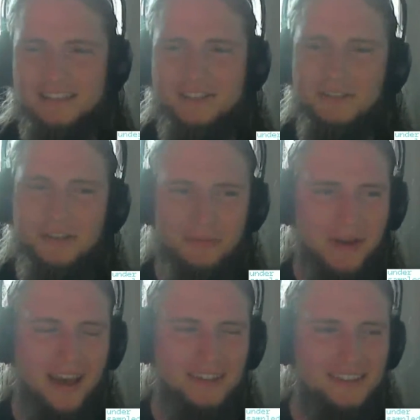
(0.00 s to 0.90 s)
to know
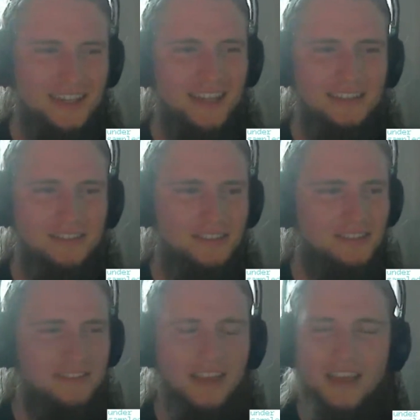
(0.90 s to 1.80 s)
Matt and
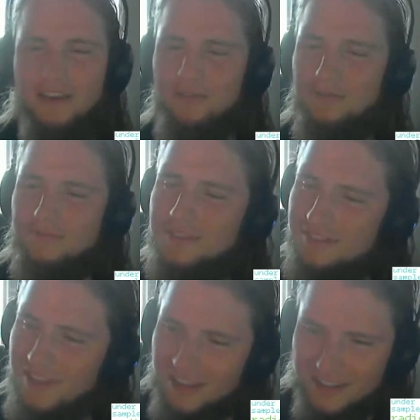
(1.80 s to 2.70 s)
just
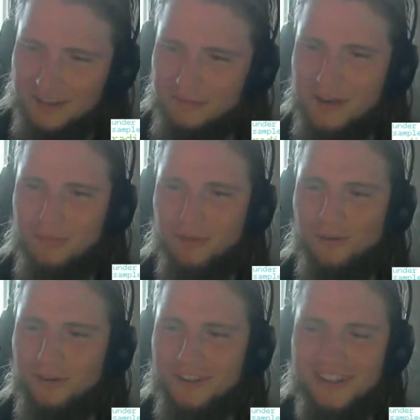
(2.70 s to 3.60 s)
starting up my
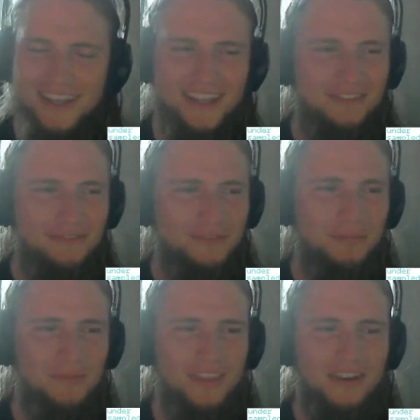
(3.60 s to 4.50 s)
blog, and
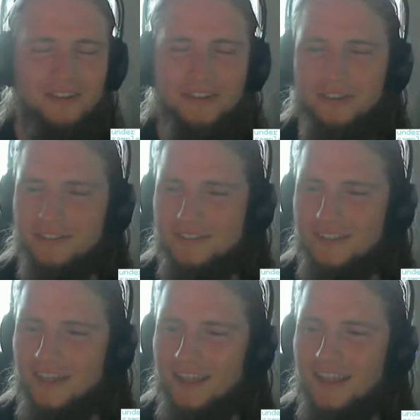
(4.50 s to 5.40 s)
from there on
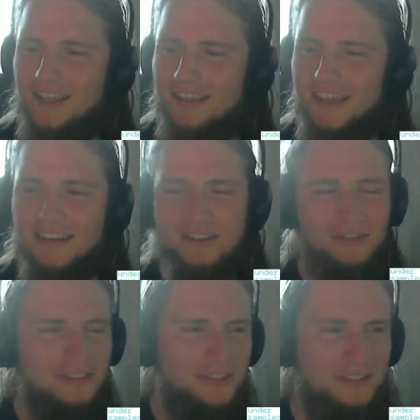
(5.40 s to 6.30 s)
getting
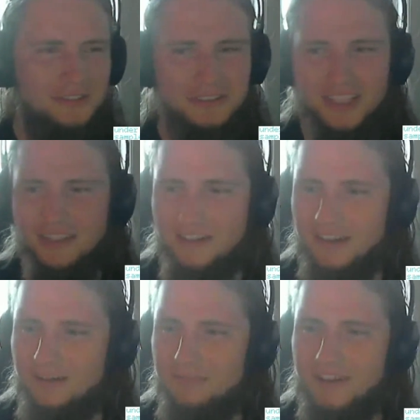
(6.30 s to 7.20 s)
onto
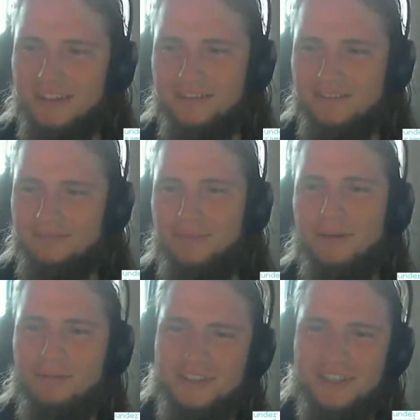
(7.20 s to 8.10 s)
GitHub and
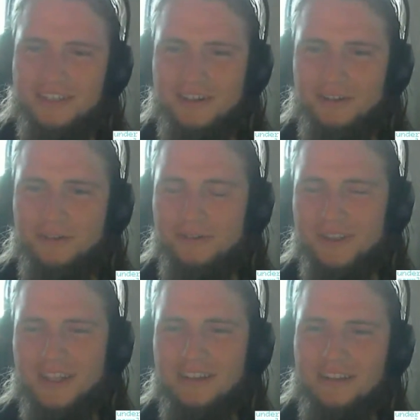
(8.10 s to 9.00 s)
publishing code.
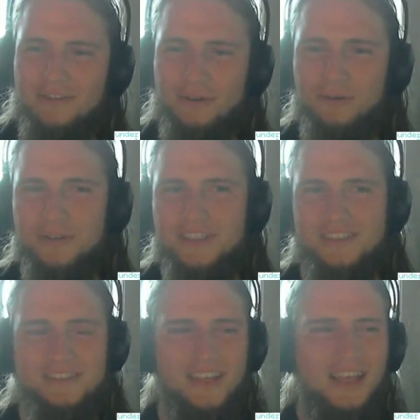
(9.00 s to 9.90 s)
And I've
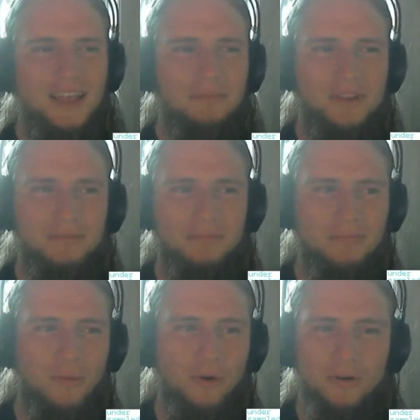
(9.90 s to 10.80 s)
always been
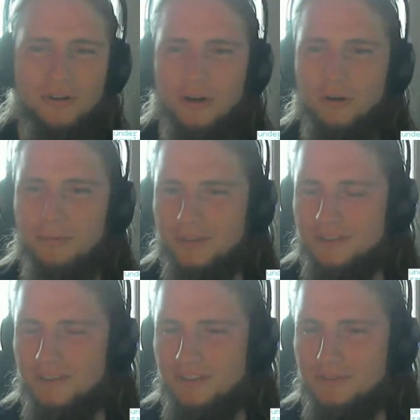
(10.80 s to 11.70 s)
more
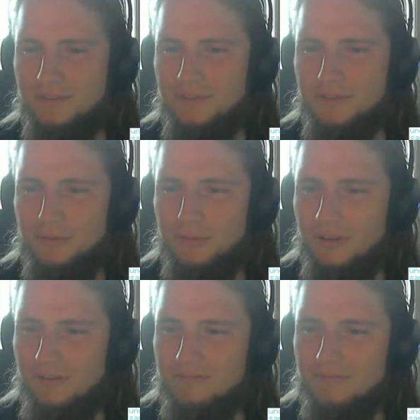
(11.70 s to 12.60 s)
open to,